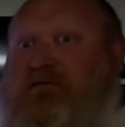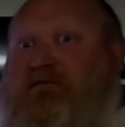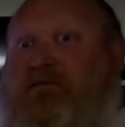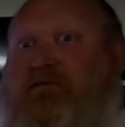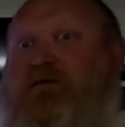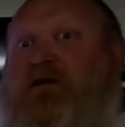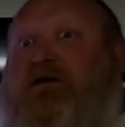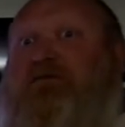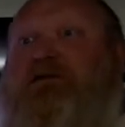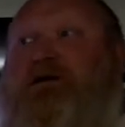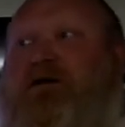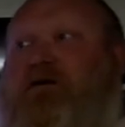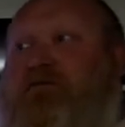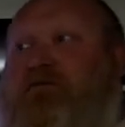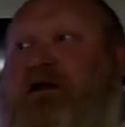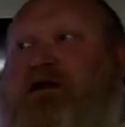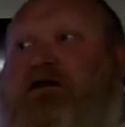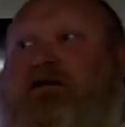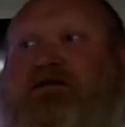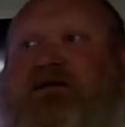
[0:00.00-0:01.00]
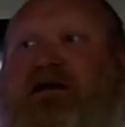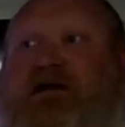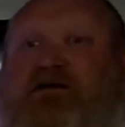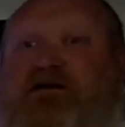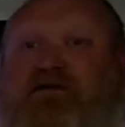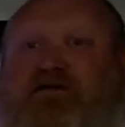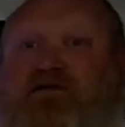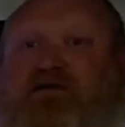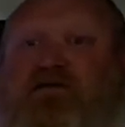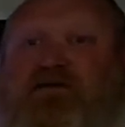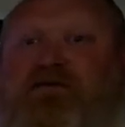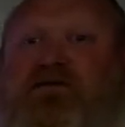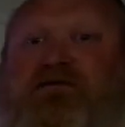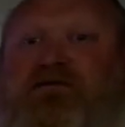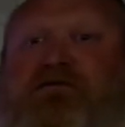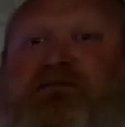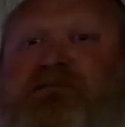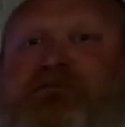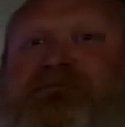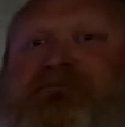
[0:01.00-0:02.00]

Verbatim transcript: So what I'm talking about is like Georgia.